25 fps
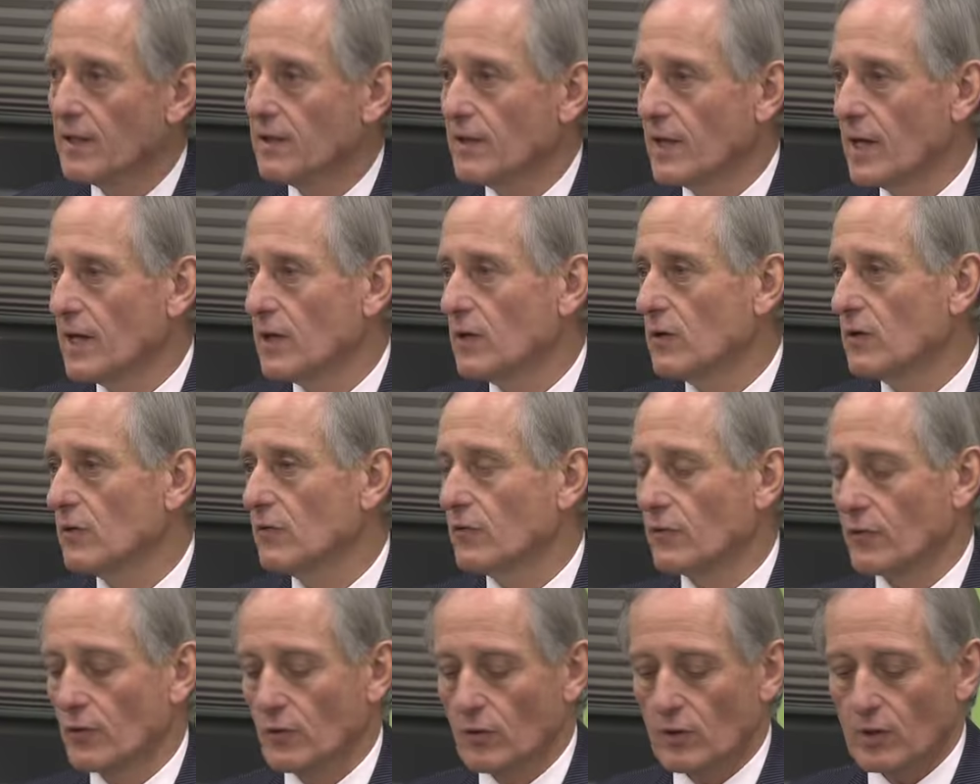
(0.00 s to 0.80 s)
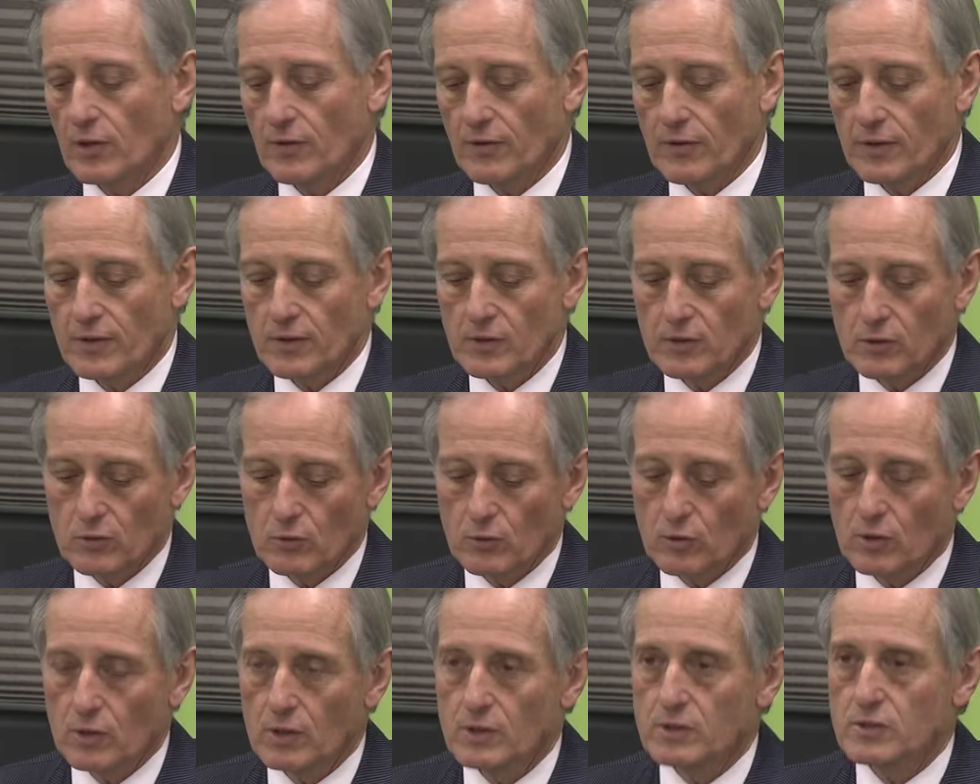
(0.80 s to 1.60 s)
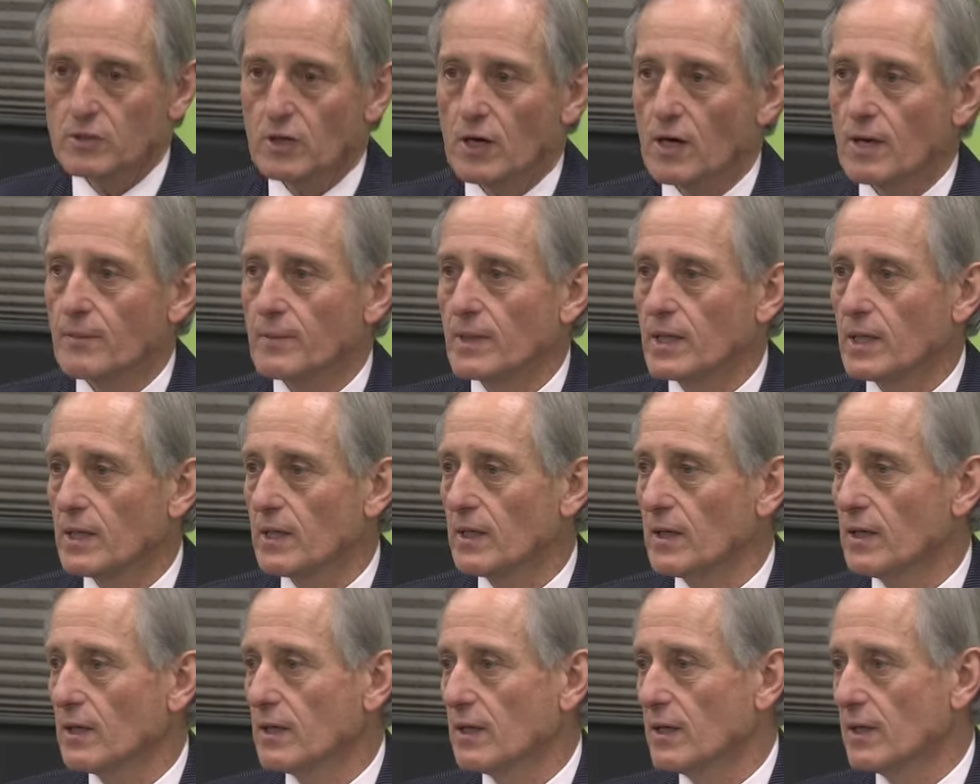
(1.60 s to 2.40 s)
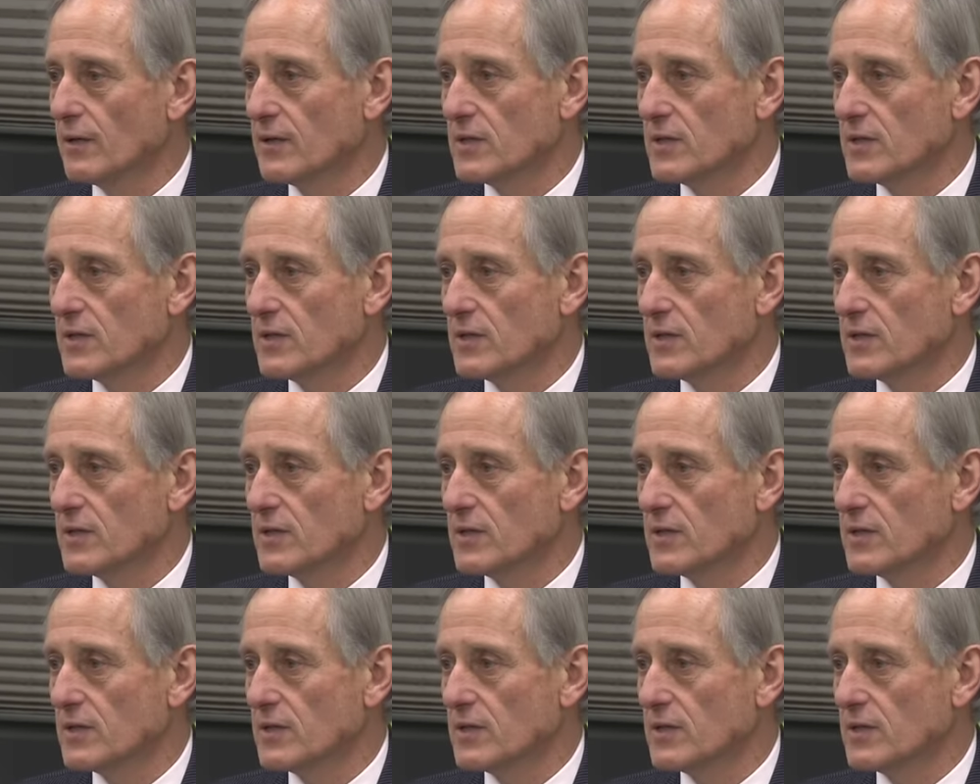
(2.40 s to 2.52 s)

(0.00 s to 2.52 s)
Thank you for your time here